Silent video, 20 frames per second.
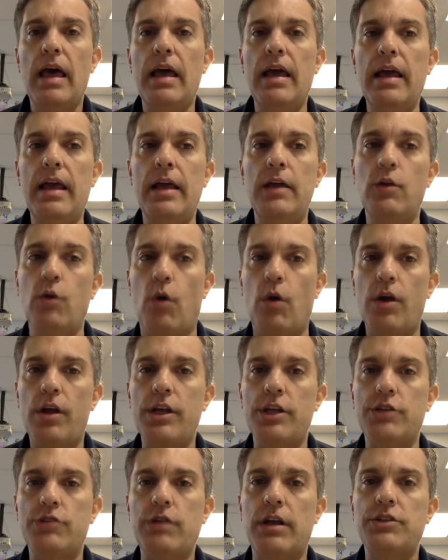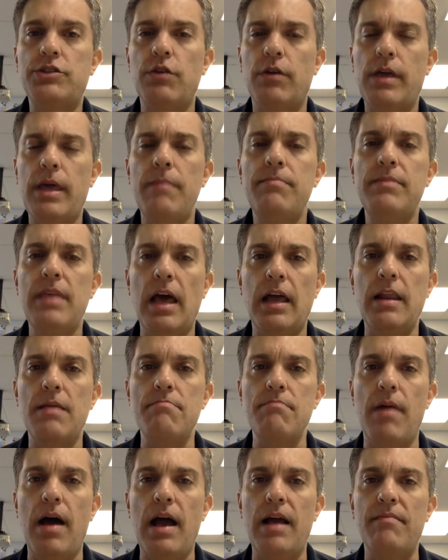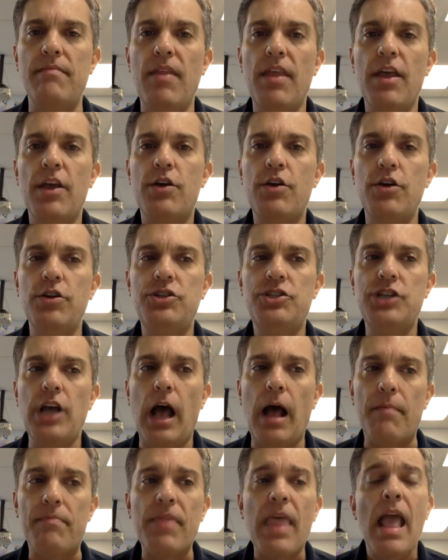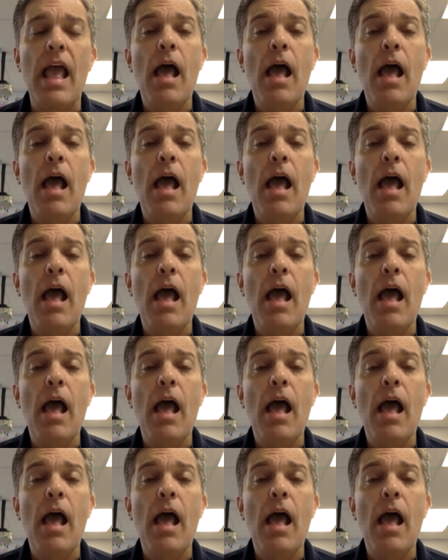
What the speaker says: in orchestra. So keep that in mind. Good job.